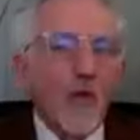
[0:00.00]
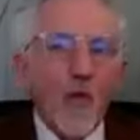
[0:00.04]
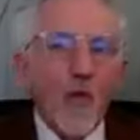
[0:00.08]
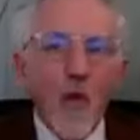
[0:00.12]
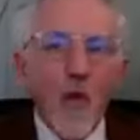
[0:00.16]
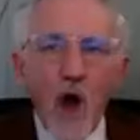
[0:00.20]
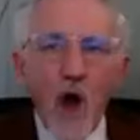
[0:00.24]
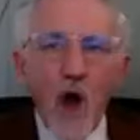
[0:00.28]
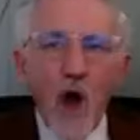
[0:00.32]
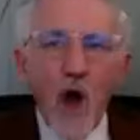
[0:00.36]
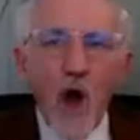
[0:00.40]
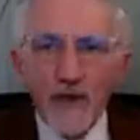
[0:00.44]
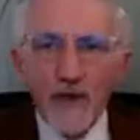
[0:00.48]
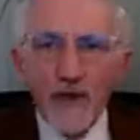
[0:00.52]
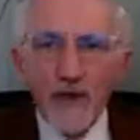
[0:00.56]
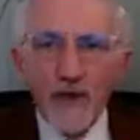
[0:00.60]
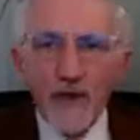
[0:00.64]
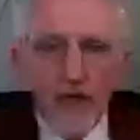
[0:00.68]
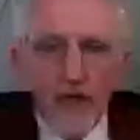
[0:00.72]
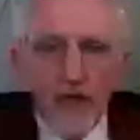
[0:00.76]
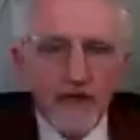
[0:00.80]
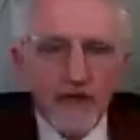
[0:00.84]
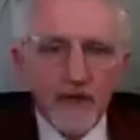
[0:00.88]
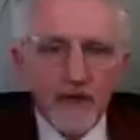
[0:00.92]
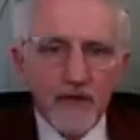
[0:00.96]
Why do
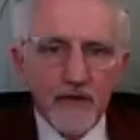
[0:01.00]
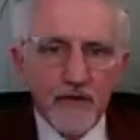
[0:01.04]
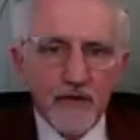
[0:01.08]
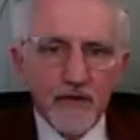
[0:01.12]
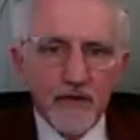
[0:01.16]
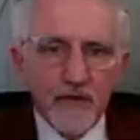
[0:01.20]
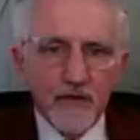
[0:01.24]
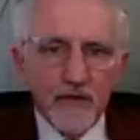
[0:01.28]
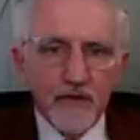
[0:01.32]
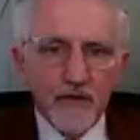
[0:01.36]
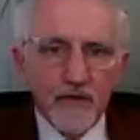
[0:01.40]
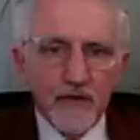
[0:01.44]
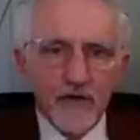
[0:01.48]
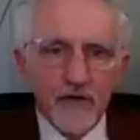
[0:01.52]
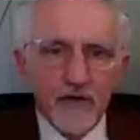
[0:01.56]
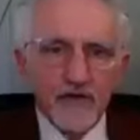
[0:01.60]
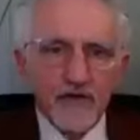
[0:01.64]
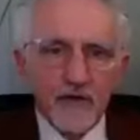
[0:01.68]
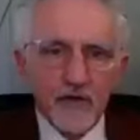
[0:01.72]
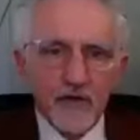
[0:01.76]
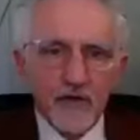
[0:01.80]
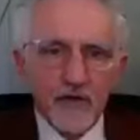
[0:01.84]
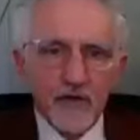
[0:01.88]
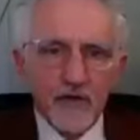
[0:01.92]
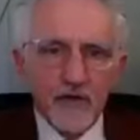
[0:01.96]
I think this
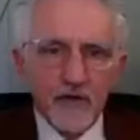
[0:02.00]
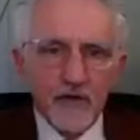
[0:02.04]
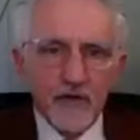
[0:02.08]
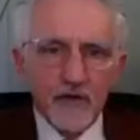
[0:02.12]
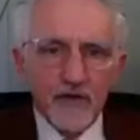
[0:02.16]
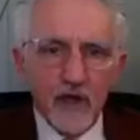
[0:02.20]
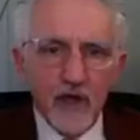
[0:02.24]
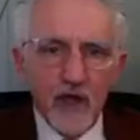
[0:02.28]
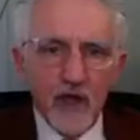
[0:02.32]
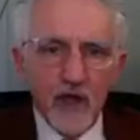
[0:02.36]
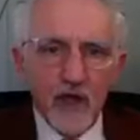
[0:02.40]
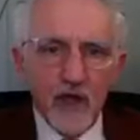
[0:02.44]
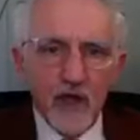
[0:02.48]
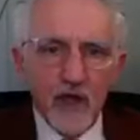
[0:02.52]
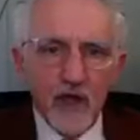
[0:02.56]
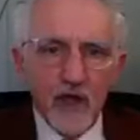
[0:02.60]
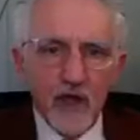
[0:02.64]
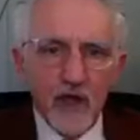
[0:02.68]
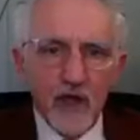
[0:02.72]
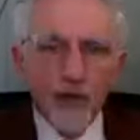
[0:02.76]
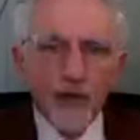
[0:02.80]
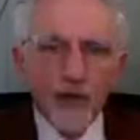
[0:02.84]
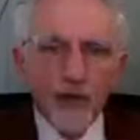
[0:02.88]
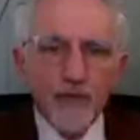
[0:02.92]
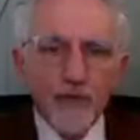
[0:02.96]
is an
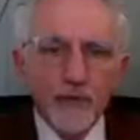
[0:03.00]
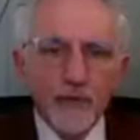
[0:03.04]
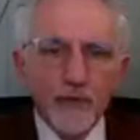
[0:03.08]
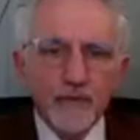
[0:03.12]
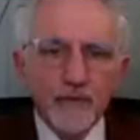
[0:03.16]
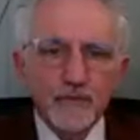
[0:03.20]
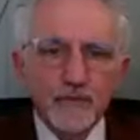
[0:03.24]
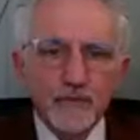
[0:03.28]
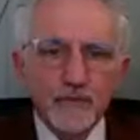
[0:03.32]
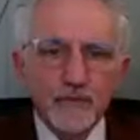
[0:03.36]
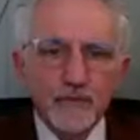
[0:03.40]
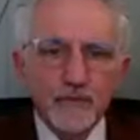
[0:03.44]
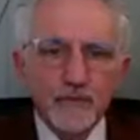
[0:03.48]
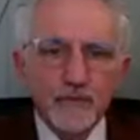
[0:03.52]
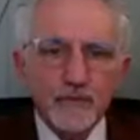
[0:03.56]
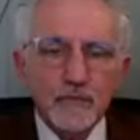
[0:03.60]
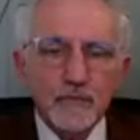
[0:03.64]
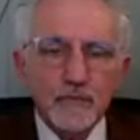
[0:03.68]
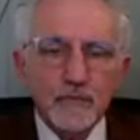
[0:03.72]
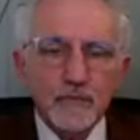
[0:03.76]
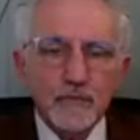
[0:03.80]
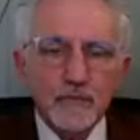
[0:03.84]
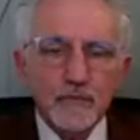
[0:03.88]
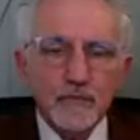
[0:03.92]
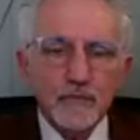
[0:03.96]
important
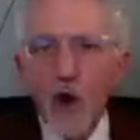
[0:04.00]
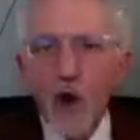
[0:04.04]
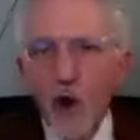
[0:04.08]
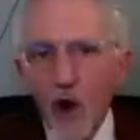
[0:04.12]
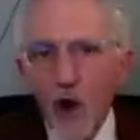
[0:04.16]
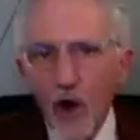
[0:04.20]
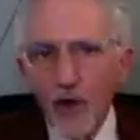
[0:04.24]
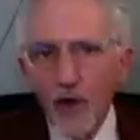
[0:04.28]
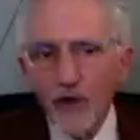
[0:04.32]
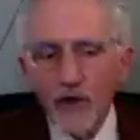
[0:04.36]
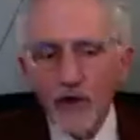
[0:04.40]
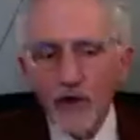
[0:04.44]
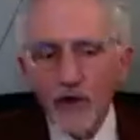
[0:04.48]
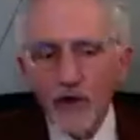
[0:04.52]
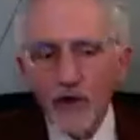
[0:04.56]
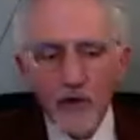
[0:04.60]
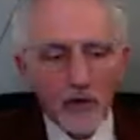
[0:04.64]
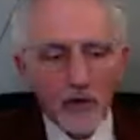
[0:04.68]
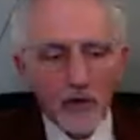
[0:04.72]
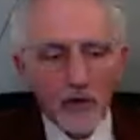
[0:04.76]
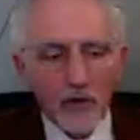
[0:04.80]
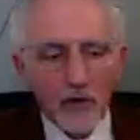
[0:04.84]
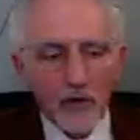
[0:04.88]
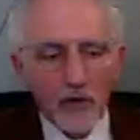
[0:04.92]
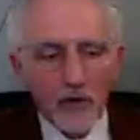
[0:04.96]

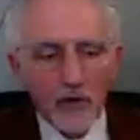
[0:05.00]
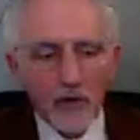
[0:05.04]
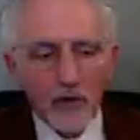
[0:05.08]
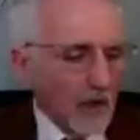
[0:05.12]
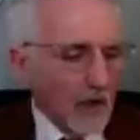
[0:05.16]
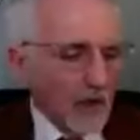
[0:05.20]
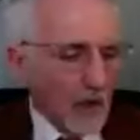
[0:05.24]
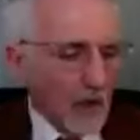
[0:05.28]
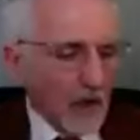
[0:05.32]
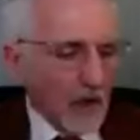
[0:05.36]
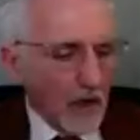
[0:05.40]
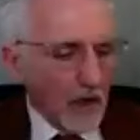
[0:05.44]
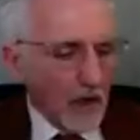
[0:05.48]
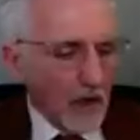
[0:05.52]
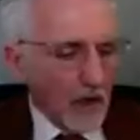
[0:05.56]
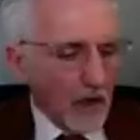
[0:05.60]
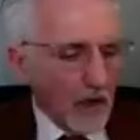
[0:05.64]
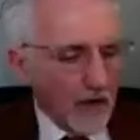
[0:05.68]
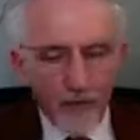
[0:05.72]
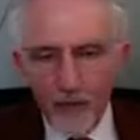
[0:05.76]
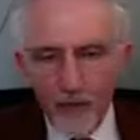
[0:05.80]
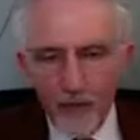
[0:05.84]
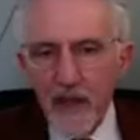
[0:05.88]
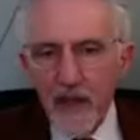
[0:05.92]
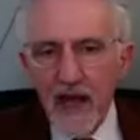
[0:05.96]
article
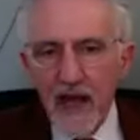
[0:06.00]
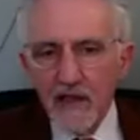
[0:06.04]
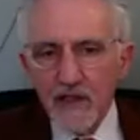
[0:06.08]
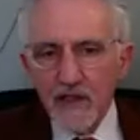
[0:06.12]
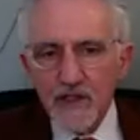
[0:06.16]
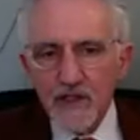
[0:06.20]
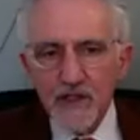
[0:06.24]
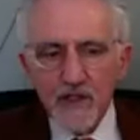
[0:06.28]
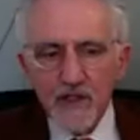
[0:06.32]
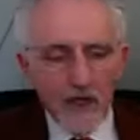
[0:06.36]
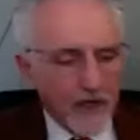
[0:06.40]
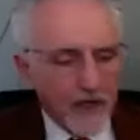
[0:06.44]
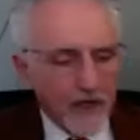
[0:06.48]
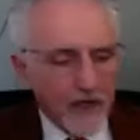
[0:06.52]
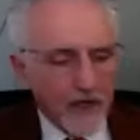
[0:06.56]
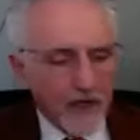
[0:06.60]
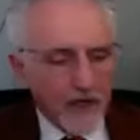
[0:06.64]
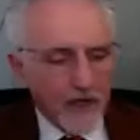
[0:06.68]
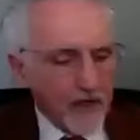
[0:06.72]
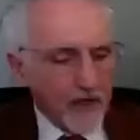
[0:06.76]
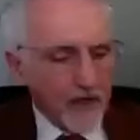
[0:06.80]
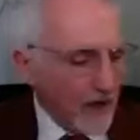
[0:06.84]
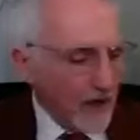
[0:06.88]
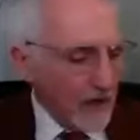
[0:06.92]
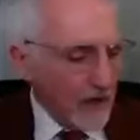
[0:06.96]
for
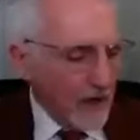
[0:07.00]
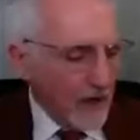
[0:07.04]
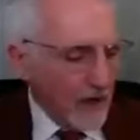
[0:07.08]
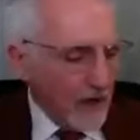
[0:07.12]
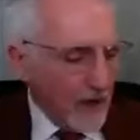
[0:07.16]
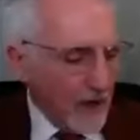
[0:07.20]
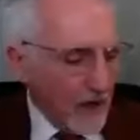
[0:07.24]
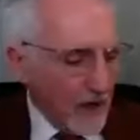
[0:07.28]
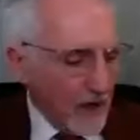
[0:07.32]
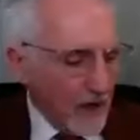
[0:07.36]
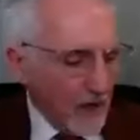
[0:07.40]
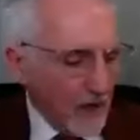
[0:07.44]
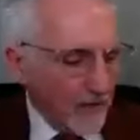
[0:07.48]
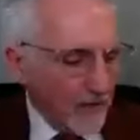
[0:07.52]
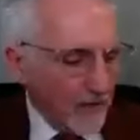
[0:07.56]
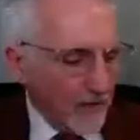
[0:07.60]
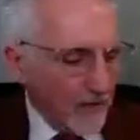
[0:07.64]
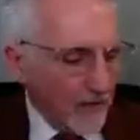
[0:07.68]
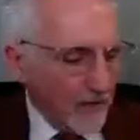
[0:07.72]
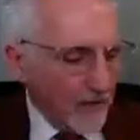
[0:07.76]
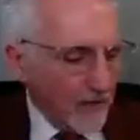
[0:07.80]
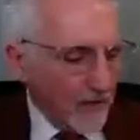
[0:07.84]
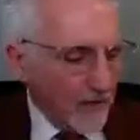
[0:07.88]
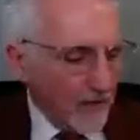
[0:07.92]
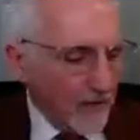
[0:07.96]
Palestine
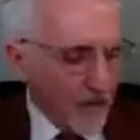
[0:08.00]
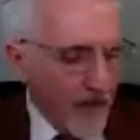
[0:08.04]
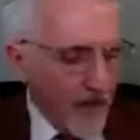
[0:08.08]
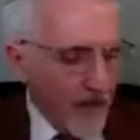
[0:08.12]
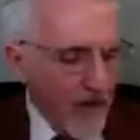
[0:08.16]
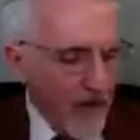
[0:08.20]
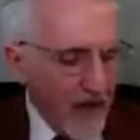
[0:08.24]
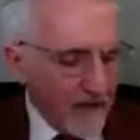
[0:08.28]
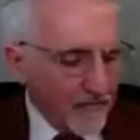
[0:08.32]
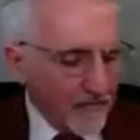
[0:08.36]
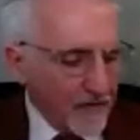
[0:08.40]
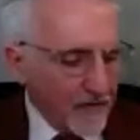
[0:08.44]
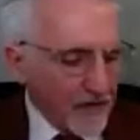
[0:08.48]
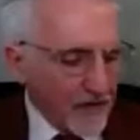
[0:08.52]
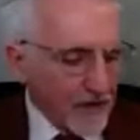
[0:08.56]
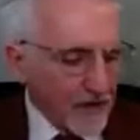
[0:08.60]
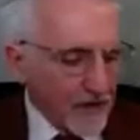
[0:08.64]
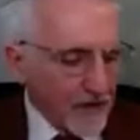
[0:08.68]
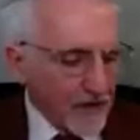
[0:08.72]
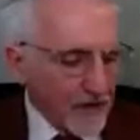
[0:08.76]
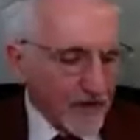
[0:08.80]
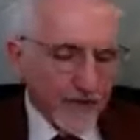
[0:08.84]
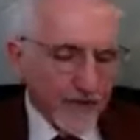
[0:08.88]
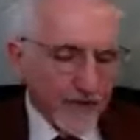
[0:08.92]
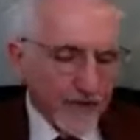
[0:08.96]
and for
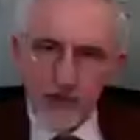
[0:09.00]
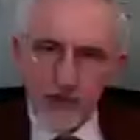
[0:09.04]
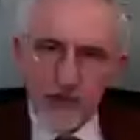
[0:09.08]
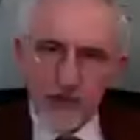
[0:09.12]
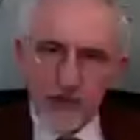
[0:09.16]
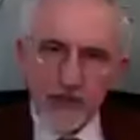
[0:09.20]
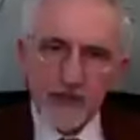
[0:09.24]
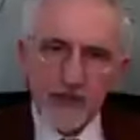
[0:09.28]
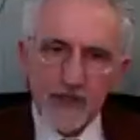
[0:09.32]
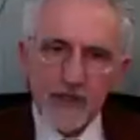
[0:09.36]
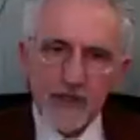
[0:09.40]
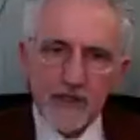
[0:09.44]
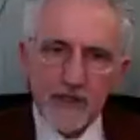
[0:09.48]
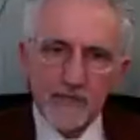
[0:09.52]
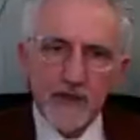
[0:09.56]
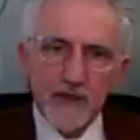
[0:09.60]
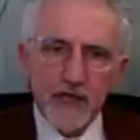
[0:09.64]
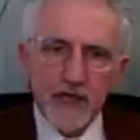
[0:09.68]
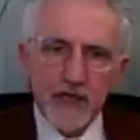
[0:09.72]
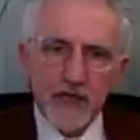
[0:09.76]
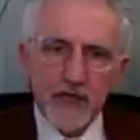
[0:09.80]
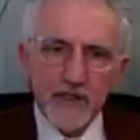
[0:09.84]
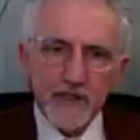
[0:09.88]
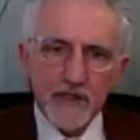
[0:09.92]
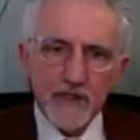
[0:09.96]
advocates for justice in
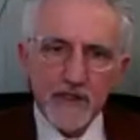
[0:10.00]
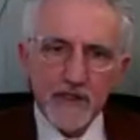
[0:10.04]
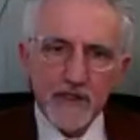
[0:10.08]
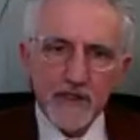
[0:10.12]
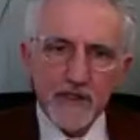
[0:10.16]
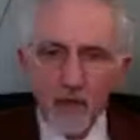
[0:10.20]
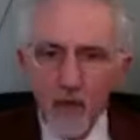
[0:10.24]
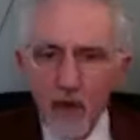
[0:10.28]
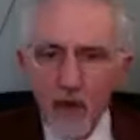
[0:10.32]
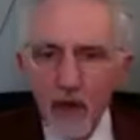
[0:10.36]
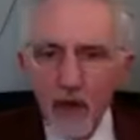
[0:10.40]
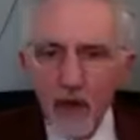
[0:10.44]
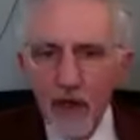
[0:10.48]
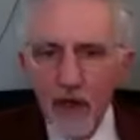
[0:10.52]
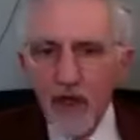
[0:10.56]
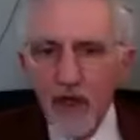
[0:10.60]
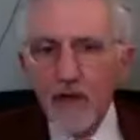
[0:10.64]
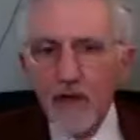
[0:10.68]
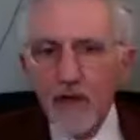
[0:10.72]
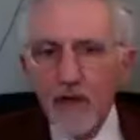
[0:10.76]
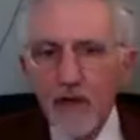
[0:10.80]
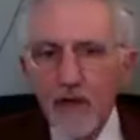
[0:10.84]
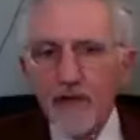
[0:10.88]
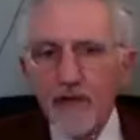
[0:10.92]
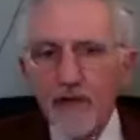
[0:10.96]
Palestine? Well,
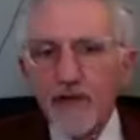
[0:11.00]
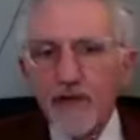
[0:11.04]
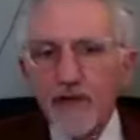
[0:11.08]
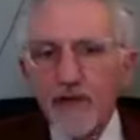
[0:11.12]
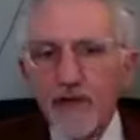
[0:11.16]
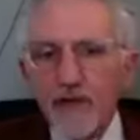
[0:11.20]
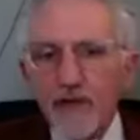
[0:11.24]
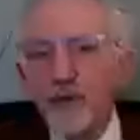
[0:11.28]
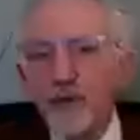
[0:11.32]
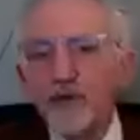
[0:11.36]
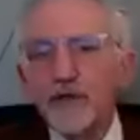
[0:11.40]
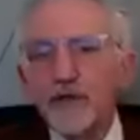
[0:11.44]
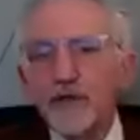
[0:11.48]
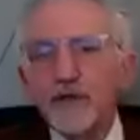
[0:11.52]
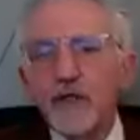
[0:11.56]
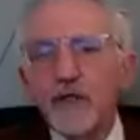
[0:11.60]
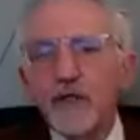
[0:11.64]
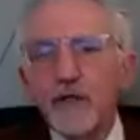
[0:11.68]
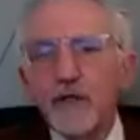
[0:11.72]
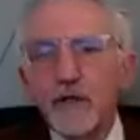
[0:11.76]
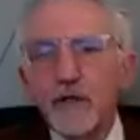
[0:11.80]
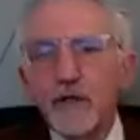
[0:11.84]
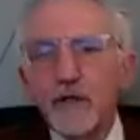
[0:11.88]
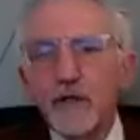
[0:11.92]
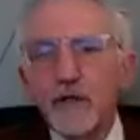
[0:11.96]
there are both
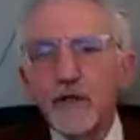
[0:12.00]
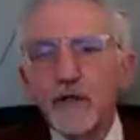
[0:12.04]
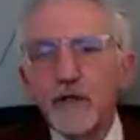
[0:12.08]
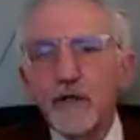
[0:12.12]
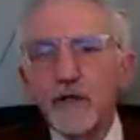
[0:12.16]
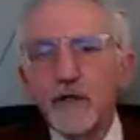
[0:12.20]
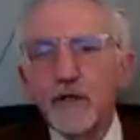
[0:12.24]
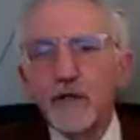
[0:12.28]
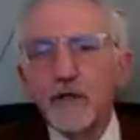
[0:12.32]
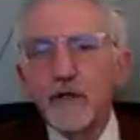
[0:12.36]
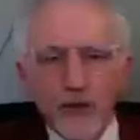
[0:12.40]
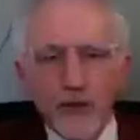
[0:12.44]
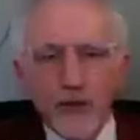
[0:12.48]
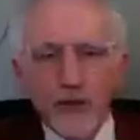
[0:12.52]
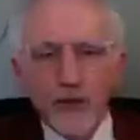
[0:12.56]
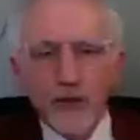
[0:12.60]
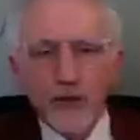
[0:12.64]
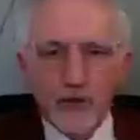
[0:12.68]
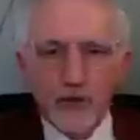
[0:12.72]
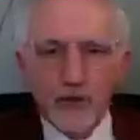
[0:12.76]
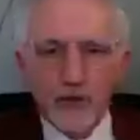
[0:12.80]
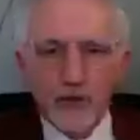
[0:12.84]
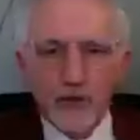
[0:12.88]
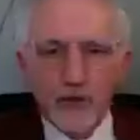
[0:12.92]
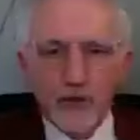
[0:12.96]
legal and political
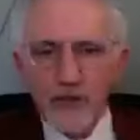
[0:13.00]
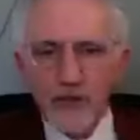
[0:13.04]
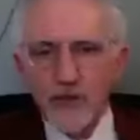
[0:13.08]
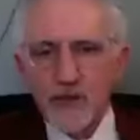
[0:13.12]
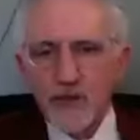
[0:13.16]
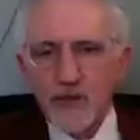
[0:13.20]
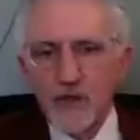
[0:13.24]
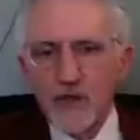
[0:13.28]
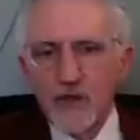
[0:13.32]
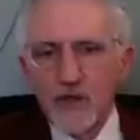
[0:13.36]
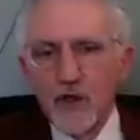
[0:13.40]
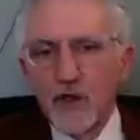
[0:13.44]
reasons.